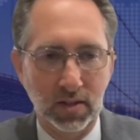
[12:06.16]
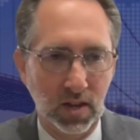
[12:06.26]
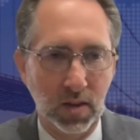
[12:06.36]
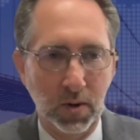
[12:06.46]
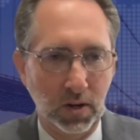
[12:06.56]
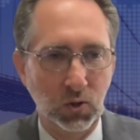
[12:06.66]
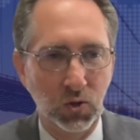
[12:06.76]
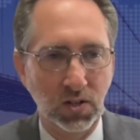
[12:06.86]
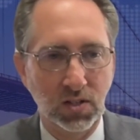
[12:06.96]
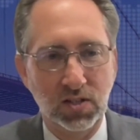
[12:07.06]
same
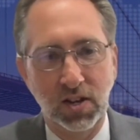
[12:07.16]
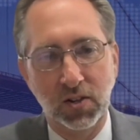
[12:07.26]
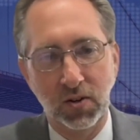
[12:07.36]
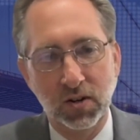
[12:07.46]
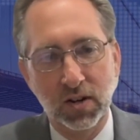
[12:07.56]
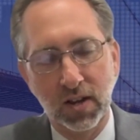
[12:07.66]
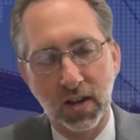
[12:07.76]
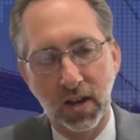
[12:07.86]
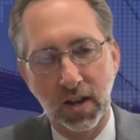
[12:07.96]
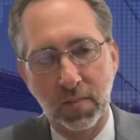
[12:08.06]
country as the seller,
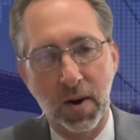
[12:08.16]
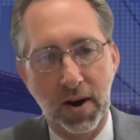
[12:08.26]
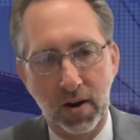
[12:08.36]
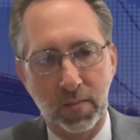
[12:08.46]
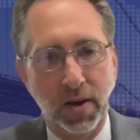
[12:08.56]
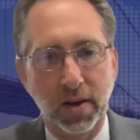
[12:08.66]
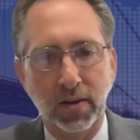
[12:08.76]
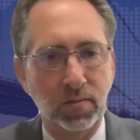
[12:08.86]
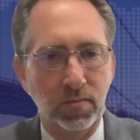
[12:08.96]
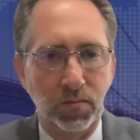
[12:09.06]
and a buyer bank
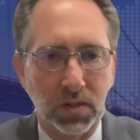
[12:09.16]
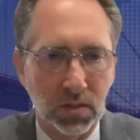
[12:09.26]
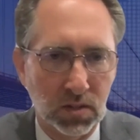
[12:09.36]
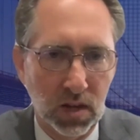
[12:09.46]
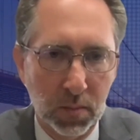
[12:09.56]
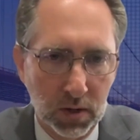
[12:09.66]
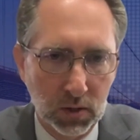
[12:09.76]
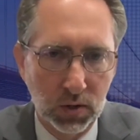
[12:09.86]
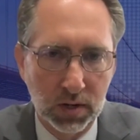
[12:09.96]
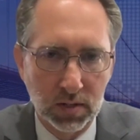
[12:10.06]
in the same
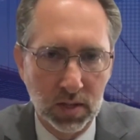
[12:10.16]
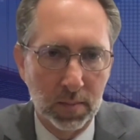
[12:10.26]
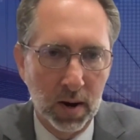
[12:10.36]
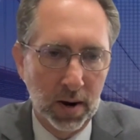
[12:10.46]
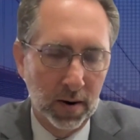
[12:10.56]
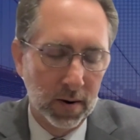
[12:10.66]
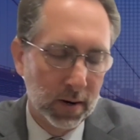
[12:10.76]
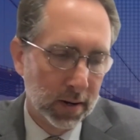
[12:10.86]
country as that buyer.